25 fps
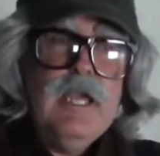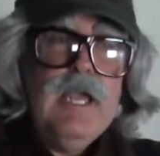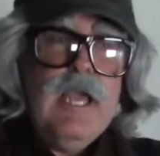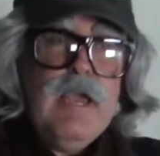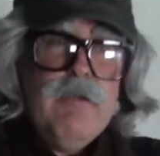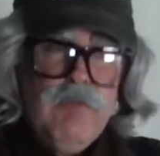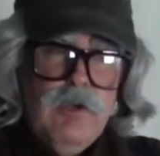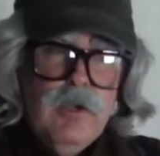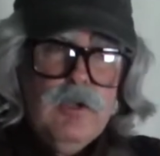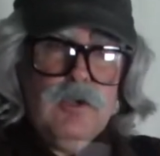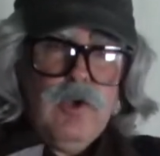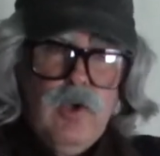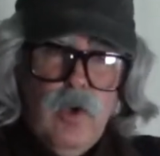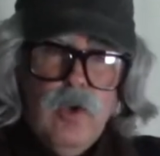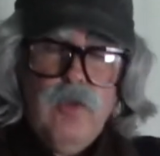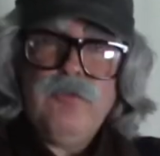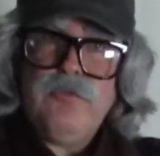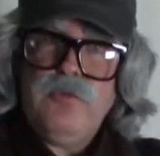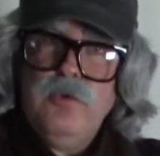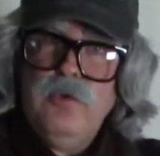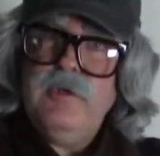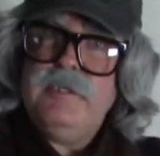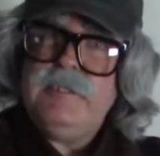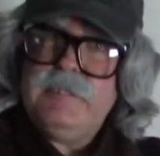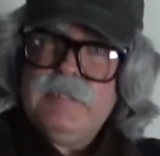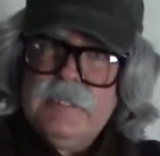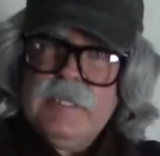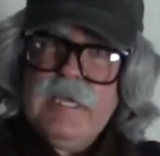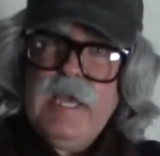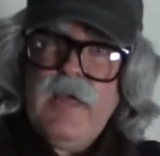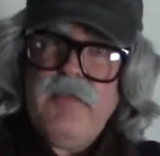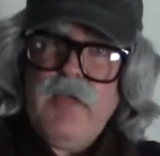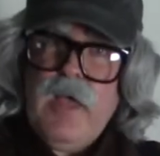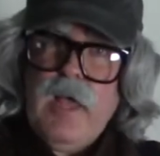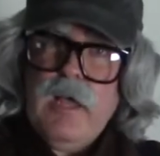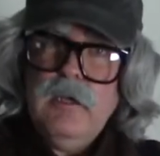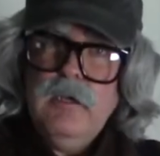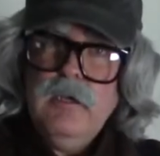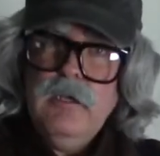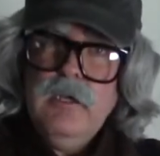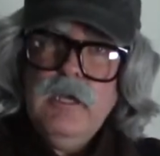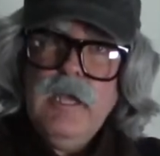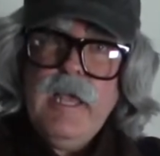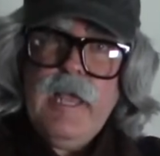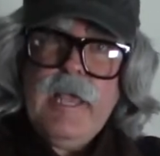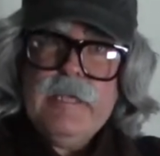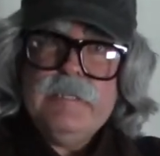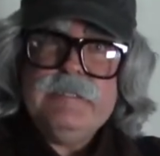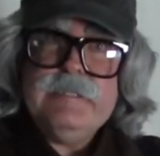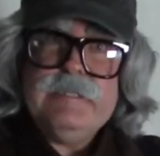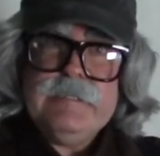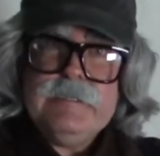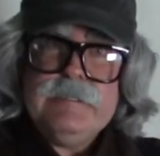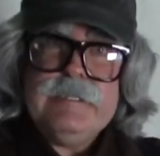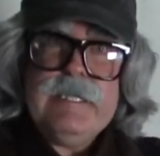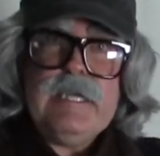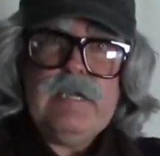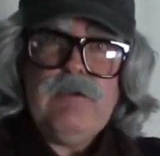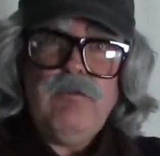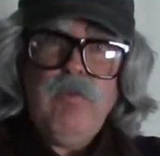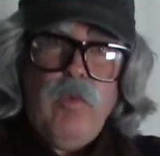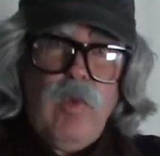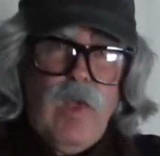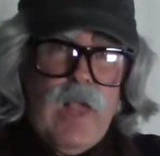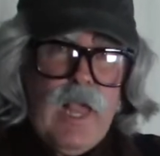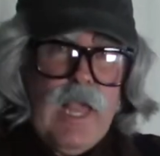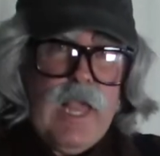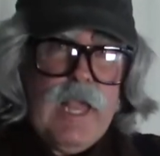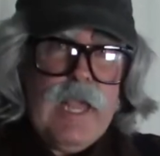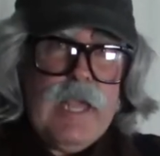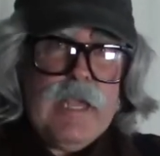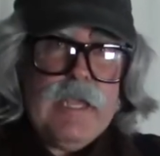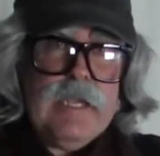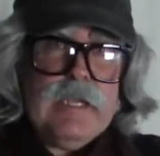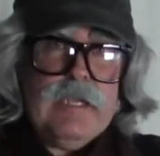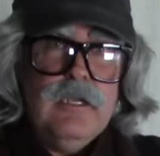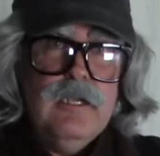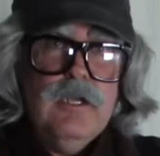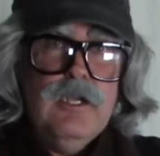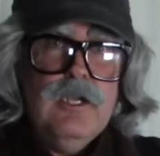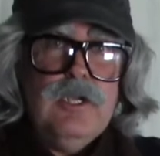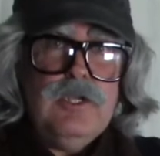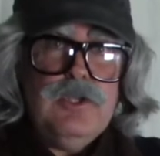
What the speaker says: And we'll go through it together and see why